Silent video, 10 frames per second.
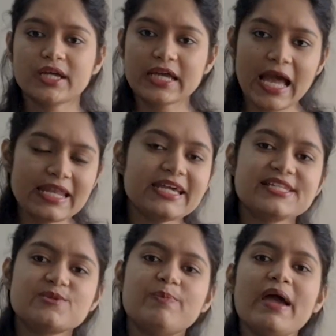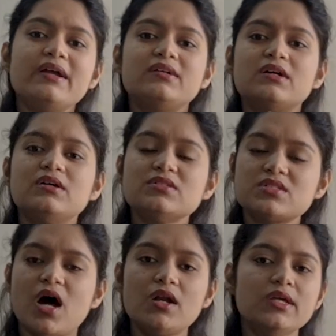can expect a
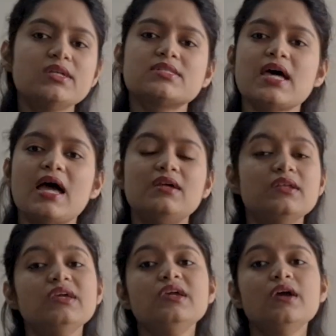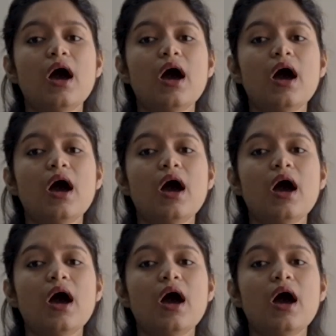starting salary